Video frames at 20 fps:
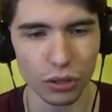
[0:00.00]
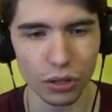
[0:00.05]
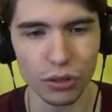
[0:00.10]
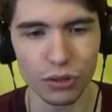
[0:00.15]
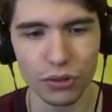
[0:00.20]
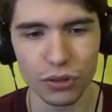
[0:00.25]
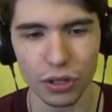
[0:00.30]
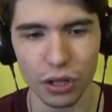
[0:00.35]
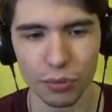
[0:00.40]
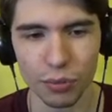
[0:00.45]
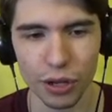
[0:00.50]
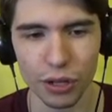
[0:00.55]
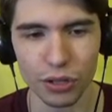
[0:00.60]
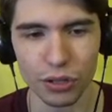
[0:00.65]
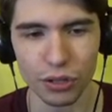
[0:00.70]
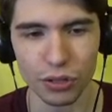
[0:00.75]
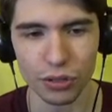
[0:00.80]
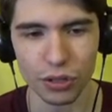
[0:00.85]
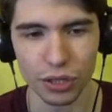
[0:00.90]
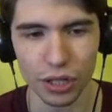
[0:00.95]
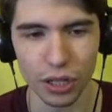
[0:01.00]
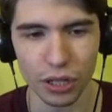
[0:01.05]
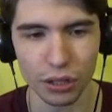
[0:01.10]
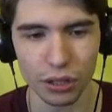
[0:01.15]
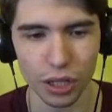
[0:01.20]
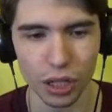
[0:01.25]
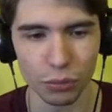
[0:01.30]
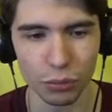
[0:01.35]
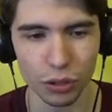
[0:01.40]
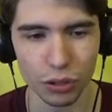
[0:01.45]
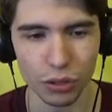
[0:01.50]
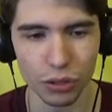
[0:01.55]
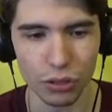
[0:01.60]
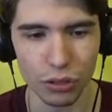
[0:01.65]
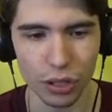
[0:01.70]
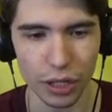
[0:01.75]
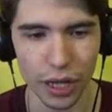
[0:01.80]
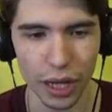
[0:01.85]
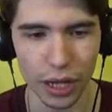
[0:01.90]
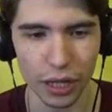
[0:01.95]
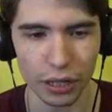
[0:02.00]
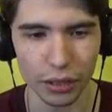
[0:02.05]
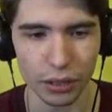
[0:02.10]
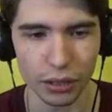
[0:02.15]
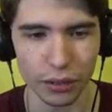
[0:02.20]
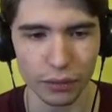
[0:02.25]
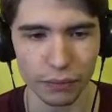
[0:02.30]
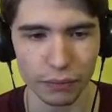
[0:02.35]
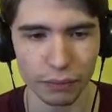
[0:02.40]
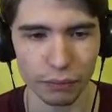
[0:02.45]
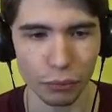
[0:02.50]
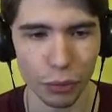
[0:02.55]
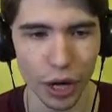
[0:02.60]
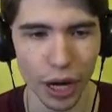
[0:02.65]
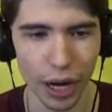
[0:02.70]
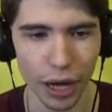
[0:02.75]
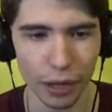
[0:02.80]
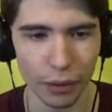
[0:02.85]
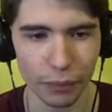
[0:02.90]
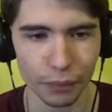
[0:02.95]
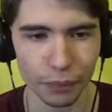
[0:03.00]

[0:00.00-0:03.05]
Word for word: close there, my dude. You can't can't be doing that. Bruh.